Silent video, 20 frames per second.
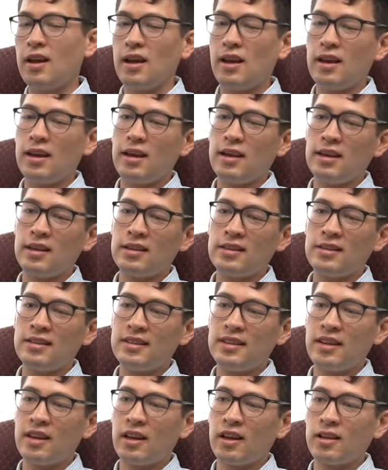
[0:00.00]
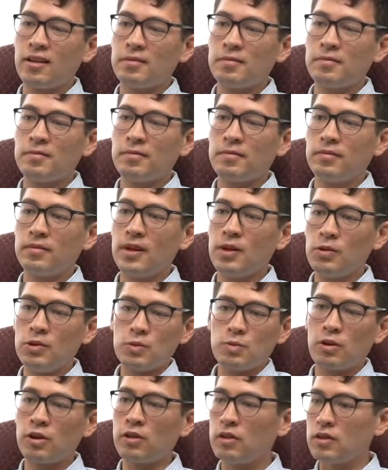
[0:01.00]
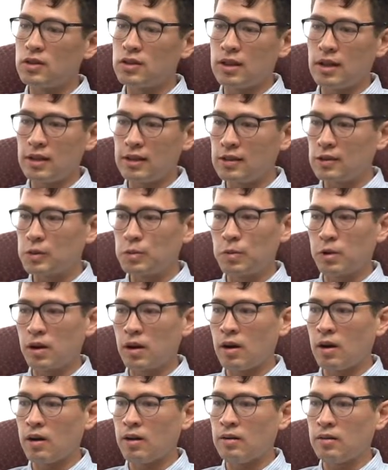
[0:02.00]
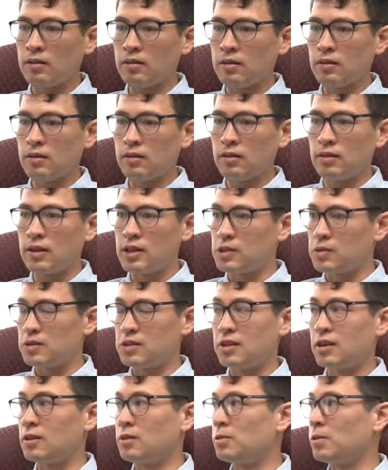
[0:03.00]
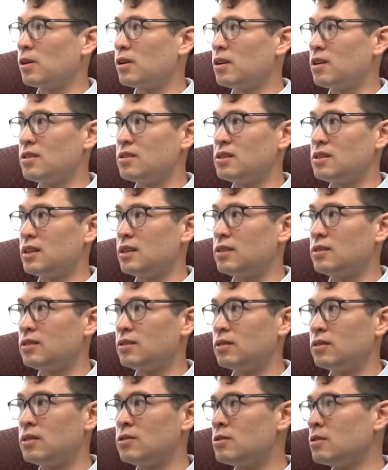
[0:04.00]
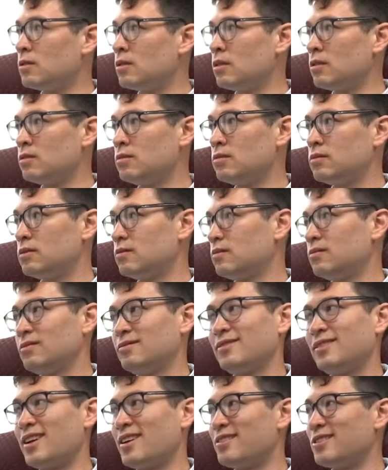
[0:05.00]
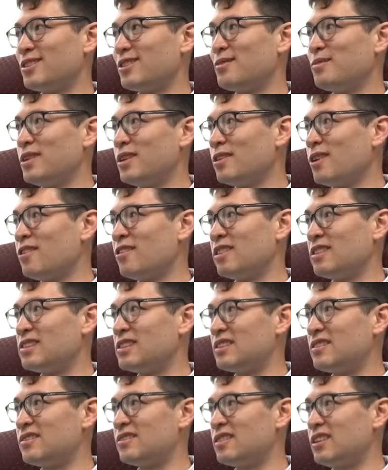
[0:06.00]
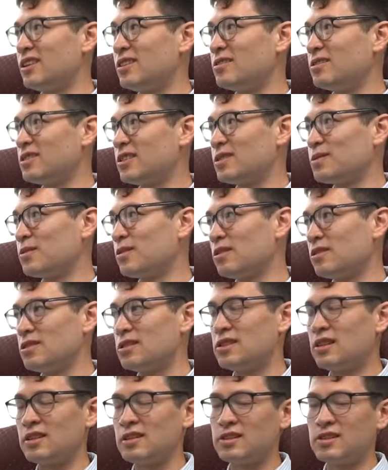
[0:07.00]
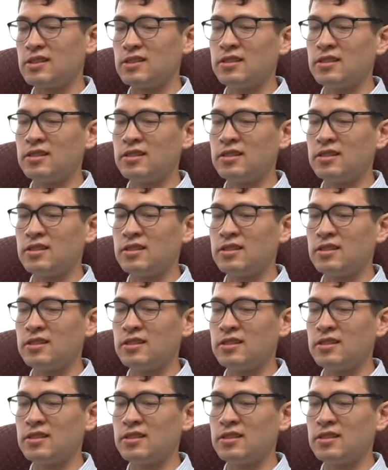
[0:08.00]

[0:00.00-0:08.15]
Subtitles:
And it was one of those things where this was going to work here in San Antonio, or I was going to be in Arlington. It was just one of those things.